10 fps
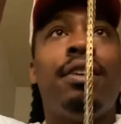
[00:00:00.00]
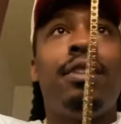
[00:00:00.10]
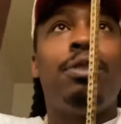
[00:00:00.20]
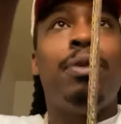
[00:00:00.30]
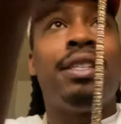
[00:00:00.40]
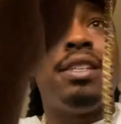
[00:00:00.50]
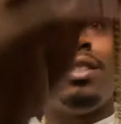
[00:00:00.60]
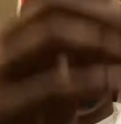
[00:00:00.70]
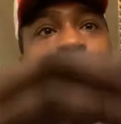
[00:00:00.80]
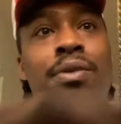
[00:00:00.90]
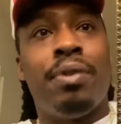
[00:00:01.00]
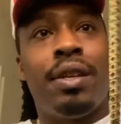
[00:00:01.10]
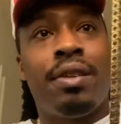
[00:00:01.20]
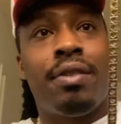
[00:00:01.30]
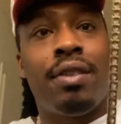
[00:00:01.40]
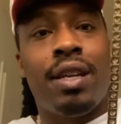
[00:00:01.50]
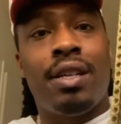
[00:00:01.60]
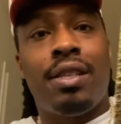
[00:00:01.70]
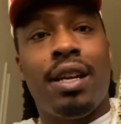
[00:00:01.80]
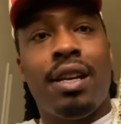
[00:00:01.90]
twist into it, but it'll
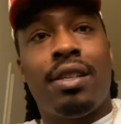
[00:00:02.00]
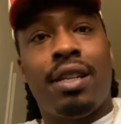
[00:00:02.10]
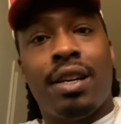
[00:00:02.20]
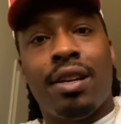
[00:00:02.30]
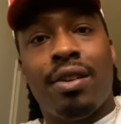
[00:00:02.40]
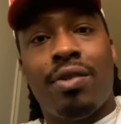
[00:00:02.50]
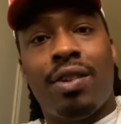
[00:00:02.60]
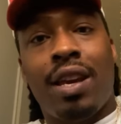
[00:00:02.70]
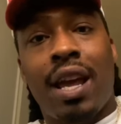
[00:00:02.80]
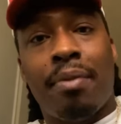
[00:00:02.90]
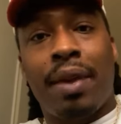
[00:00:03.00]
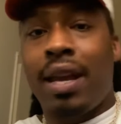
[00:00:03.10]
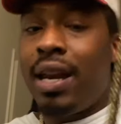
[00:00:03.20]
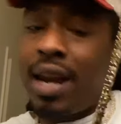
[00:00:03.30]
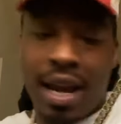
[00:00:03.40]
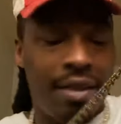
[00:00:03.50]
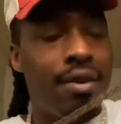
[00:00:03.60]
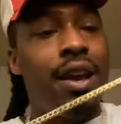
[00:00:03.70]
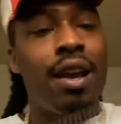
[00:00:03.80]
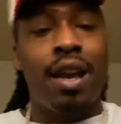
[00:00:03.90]
still sit good on the neck, man. It ain't
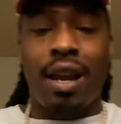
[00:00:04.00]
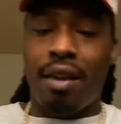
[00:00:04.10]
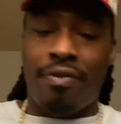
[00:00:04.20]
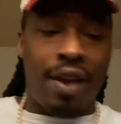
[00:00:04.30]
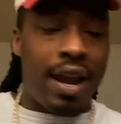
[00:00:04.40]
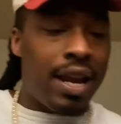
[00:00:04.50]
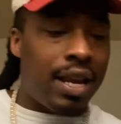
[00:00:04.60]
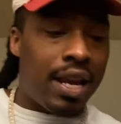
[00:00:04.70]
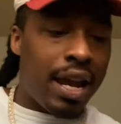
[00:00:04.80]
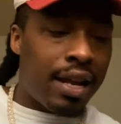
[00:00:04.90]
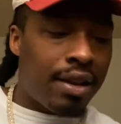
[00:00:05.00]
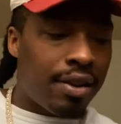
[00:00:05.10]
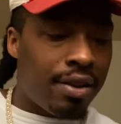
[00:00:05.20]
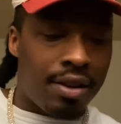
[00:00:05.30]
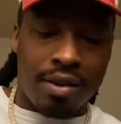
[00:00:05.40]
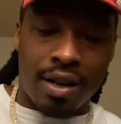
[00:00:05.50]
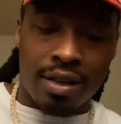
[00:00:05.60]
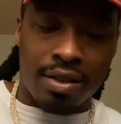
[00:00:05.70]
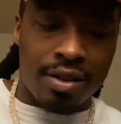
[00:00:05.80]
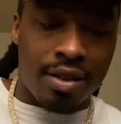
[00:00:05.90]
it ain't faded yet, so
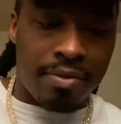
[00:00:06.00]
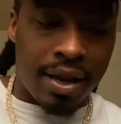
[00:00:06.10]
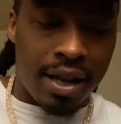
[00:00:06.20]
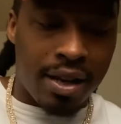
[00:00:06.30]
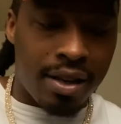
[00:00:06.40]
that's good, man.